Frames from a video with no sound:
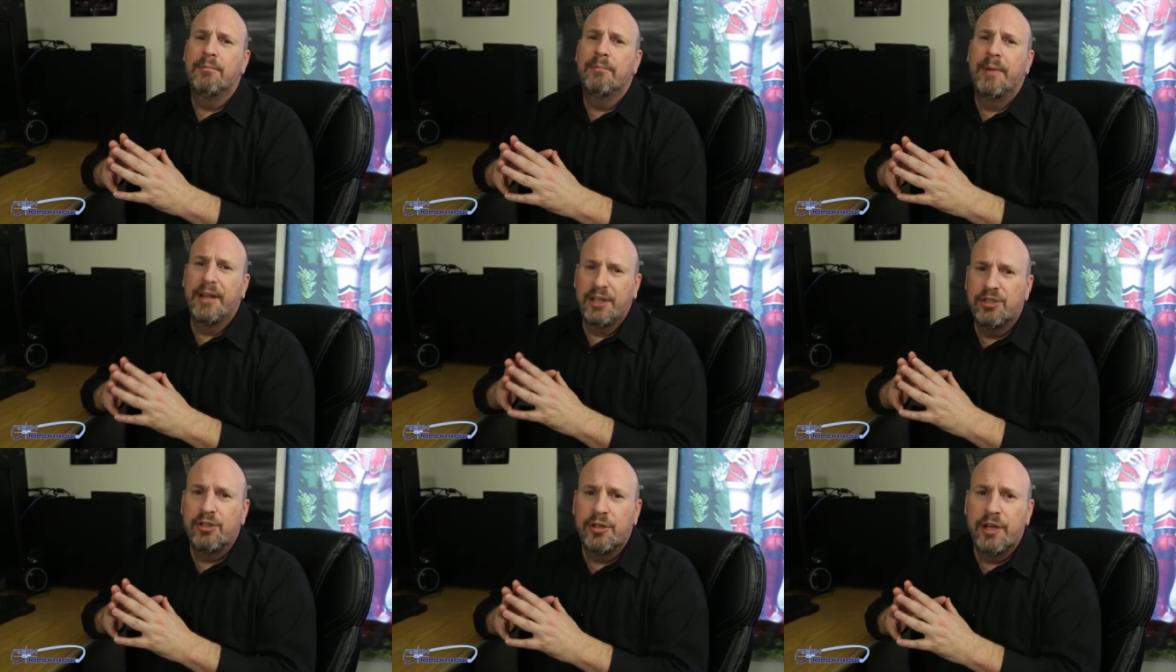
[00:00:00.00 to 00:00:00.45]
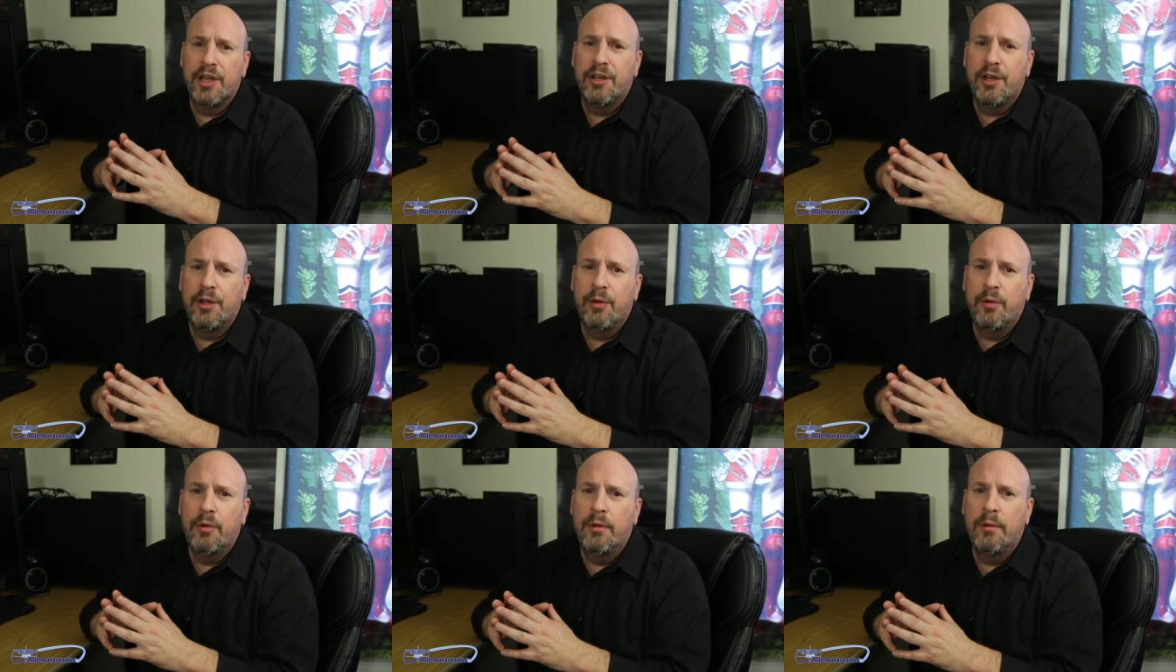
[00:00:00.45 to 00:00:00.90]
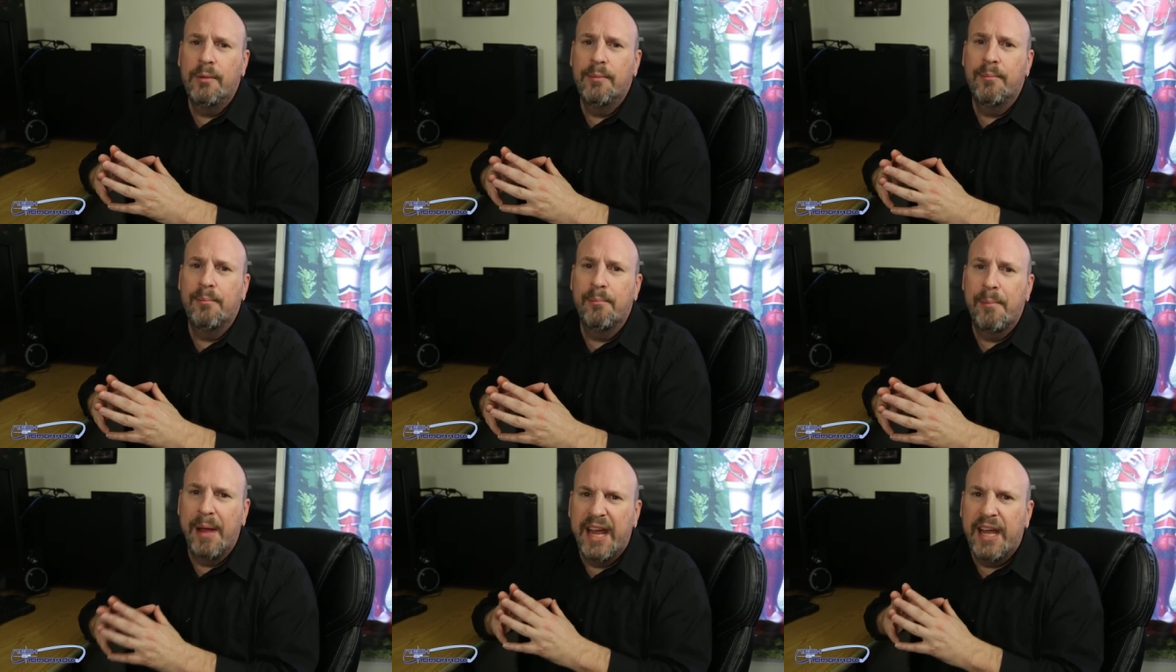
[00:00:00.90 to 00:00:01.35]
Make sure you do.
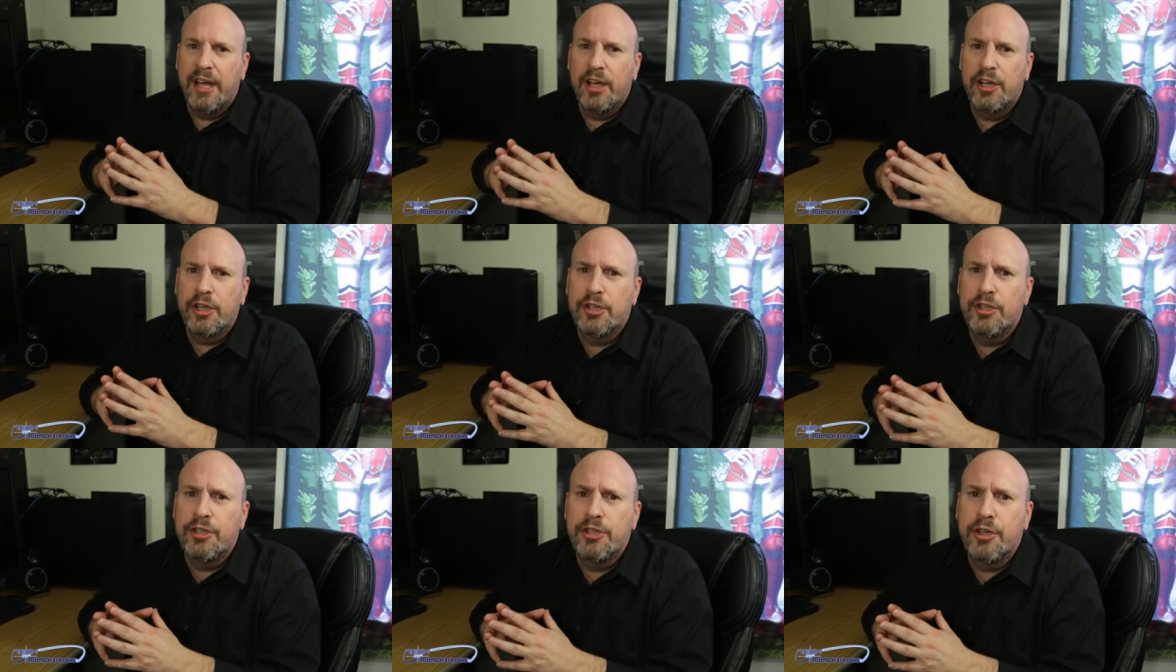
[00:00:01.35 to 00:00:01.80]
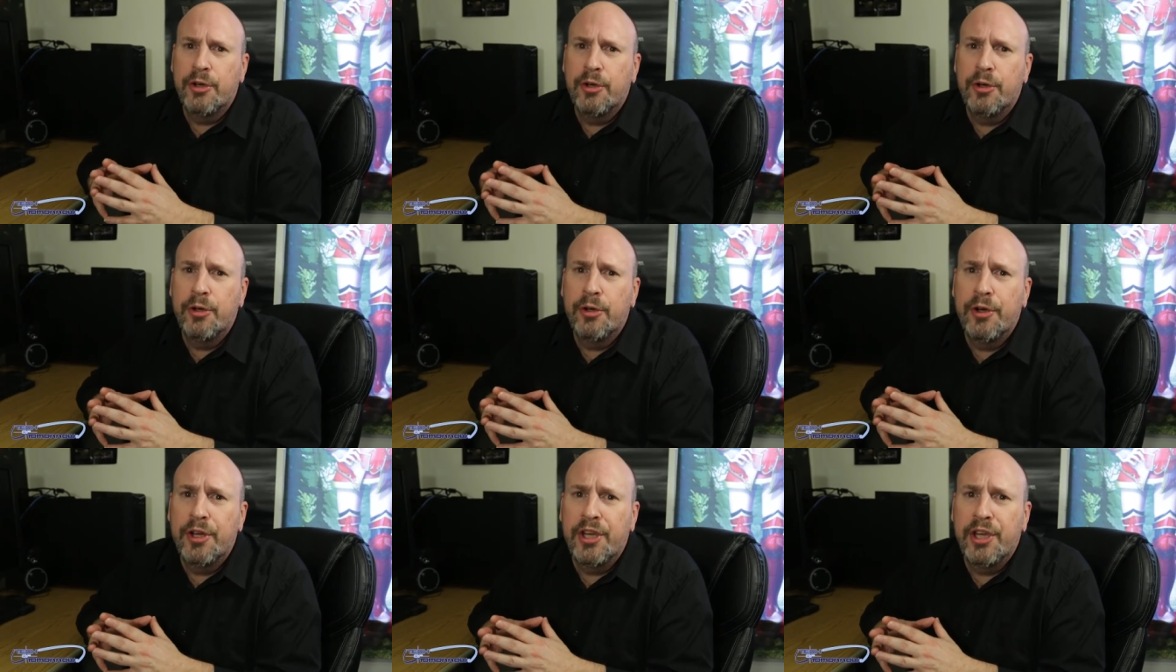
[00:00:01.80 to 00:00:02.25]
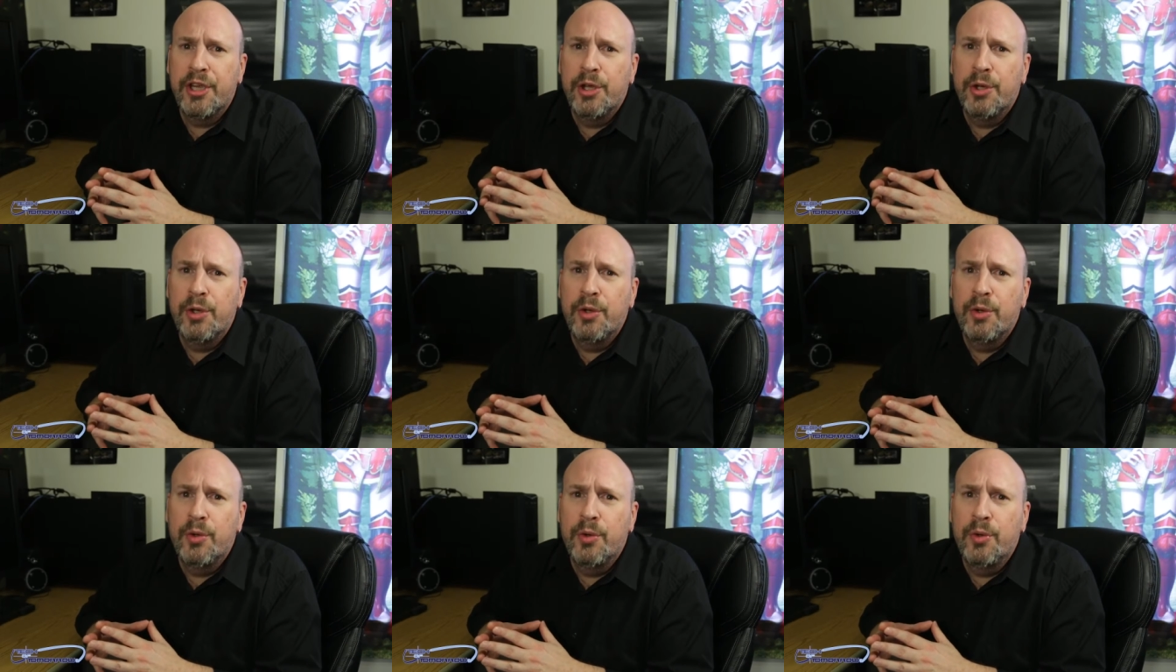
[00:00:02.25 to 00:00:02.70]
Make sure
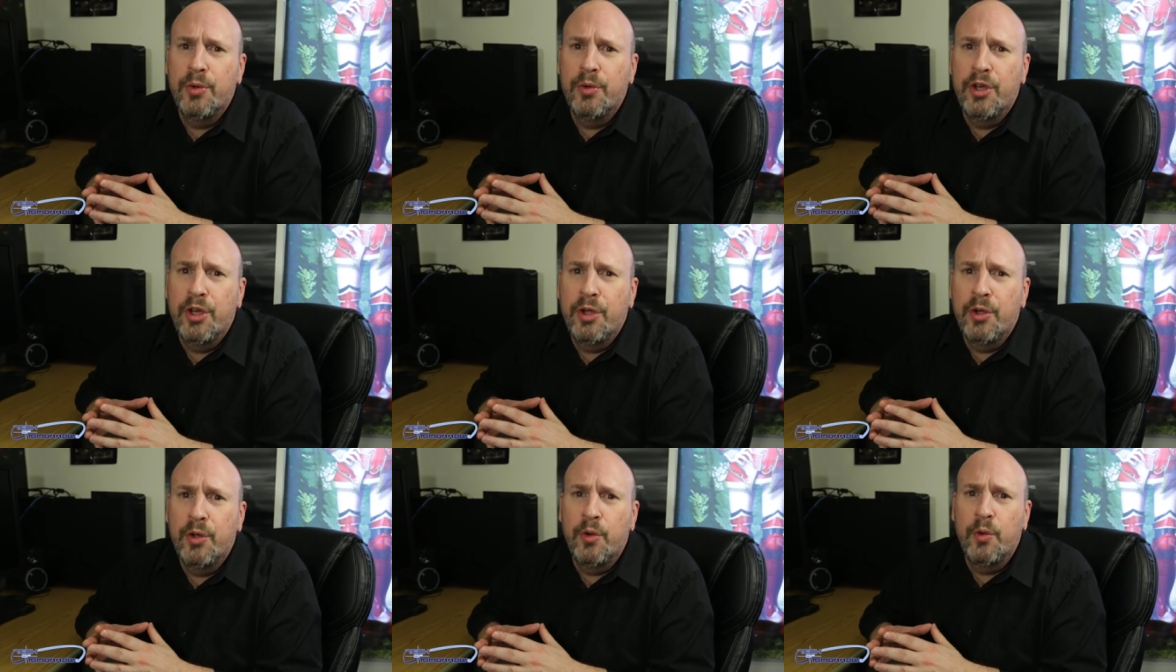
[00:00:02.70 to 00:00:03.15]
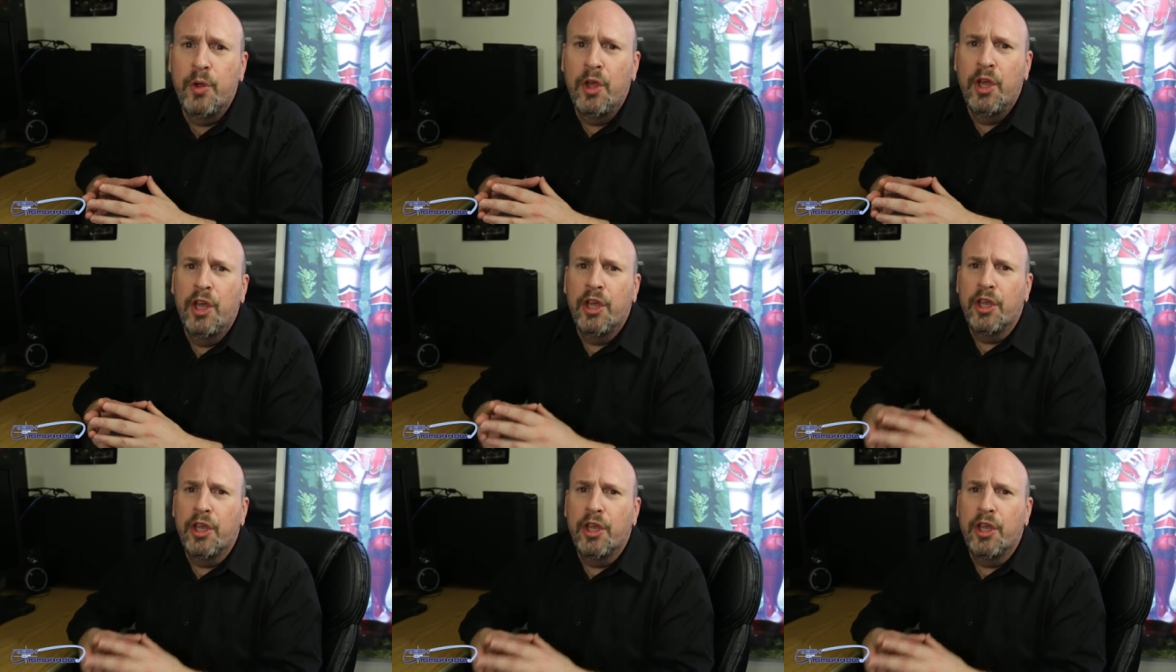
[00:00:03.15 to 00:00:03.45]
you do.